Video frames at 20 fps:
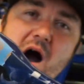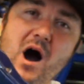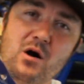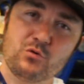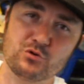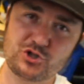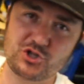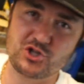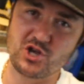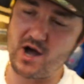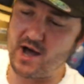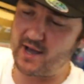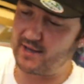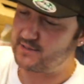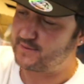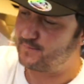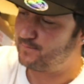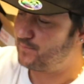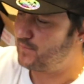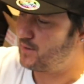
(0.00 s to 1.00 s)
outside.
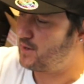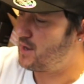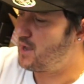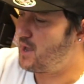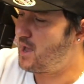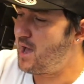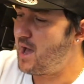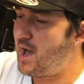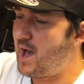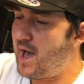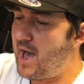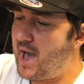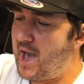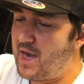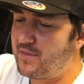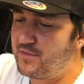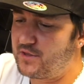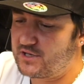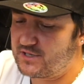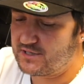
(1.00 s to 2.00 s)

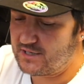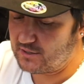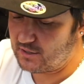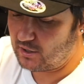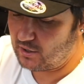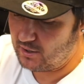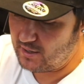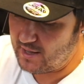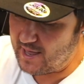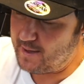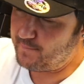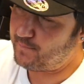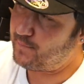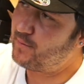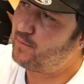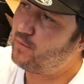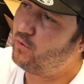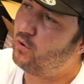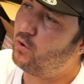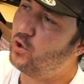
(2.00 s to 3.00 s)
Uh, this little lip
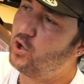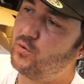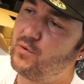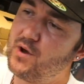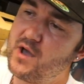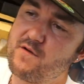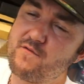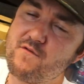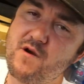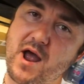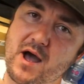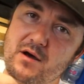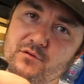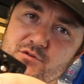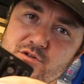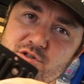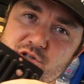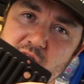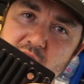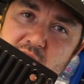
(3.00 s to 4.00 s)
all the way
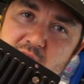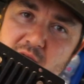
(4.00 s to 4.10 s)
around